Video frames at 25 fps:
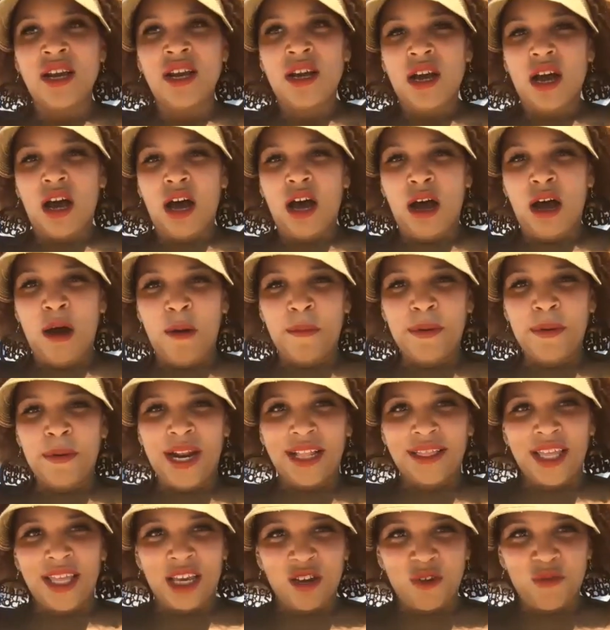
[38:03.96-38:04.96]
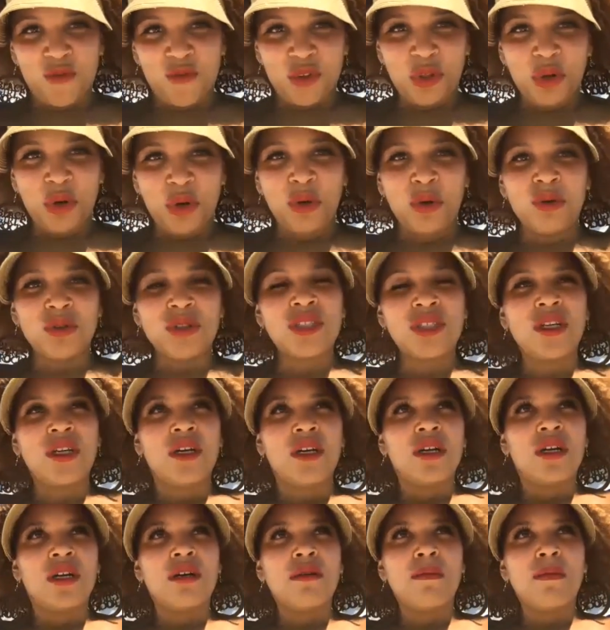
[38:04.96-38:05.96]
And I think,
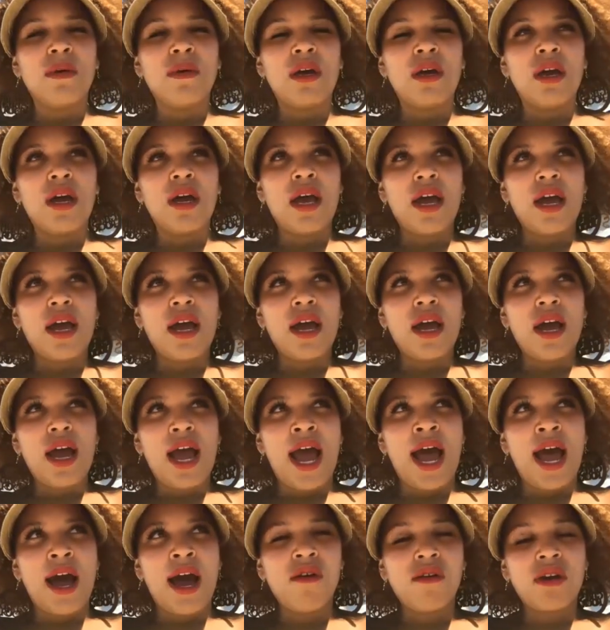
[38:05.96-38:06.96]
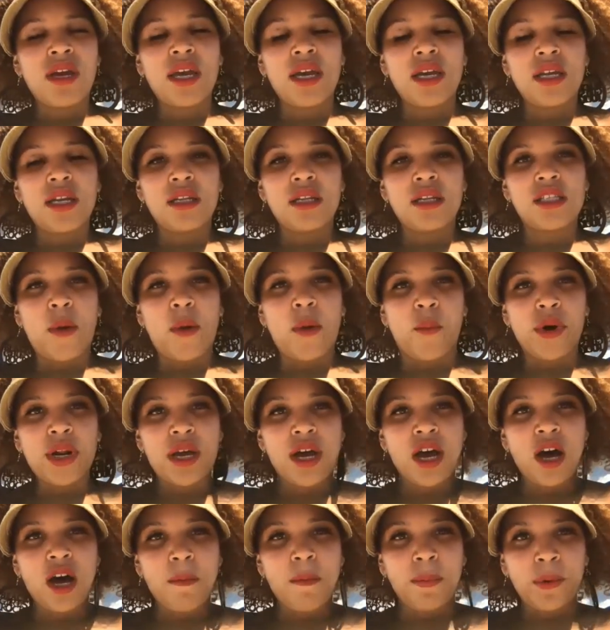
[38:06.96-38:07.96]
how can someone
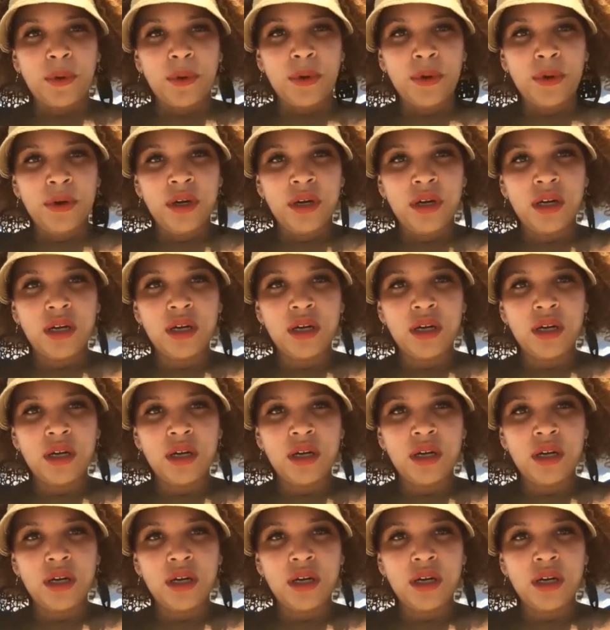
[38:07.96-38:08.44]
couple